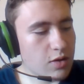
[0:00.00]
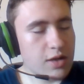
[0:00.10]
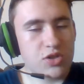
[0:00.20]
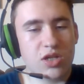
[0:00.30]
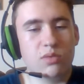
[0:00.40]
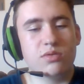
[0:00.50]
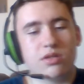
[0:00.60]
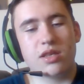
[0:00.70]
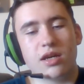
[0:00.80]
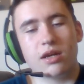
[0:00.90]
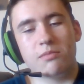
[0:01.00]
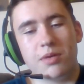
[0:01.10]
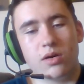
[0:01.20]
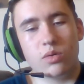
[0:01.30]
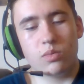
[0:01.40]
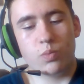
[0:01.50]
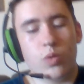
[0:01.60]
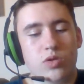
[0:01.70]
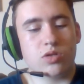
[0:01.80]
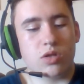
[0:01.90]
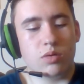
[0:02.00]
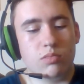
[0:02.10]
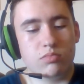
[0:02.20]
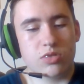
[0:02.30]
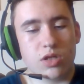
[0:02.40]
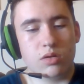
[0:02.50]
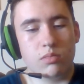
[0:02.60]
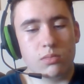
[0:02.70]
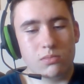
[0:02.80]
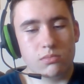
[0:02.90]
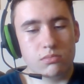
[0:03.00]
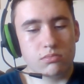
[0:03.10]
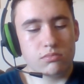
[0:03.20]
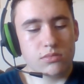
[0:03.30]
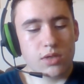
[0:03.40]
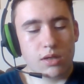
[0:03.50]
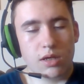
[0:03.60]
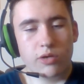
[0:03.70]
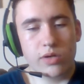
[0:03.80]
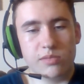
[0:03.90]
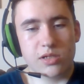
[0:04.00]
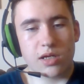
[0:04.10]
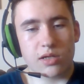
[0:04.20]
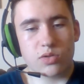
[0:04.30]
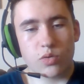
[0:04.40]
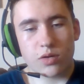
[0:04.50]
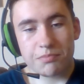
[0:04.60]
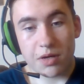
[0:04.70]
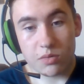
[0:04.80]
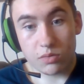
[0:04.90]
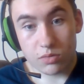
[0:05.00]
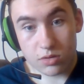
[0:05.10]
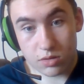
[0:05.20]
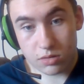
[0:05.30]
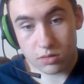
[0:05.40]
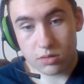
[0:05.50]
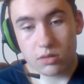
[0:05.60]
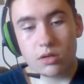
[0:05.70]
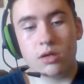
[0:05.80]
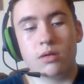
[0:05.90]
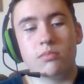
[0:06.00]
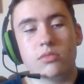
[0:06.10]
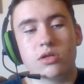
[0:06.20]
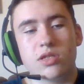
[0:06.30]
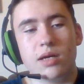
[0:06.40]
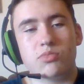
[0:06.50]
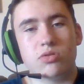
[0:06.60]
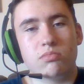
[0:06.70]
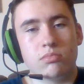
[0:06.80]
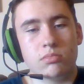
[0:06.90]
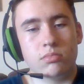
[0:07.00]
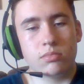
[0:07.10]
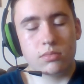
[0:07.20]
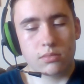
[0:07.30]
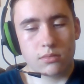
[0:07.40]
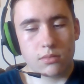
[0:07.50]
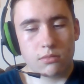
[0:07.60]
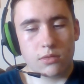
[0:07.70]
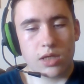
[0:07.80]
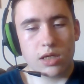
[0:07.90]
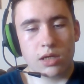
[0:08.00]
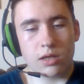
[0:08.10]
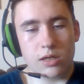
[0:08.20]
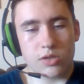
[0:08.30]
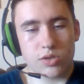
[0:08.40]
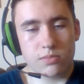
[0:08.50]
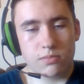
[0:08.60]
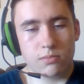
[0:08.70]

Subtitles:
I changed thinking about what to do, so here I am today talking about exams. English.